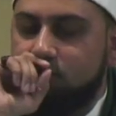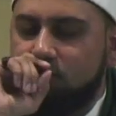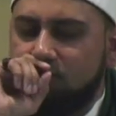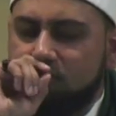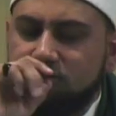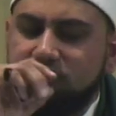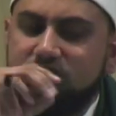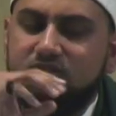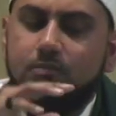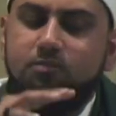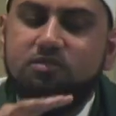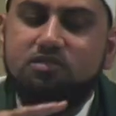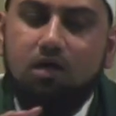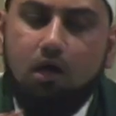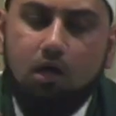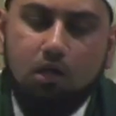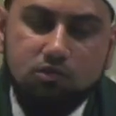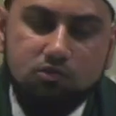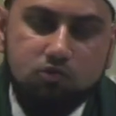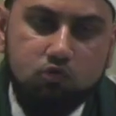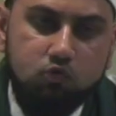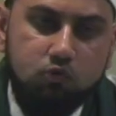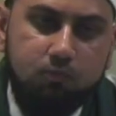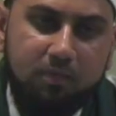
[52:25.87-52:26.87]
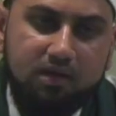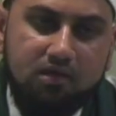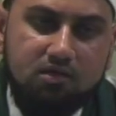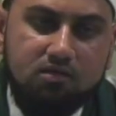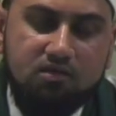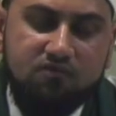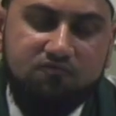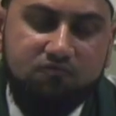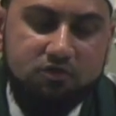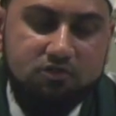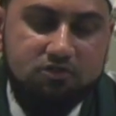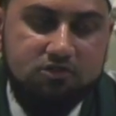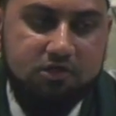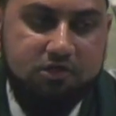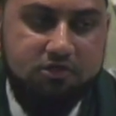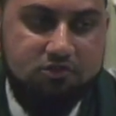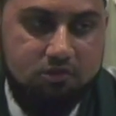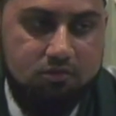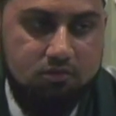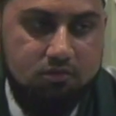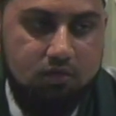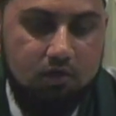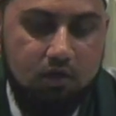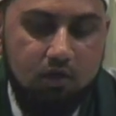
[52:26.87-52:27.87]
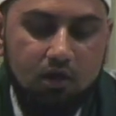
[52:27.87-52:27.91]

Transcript: There are some scholars who make differentiation,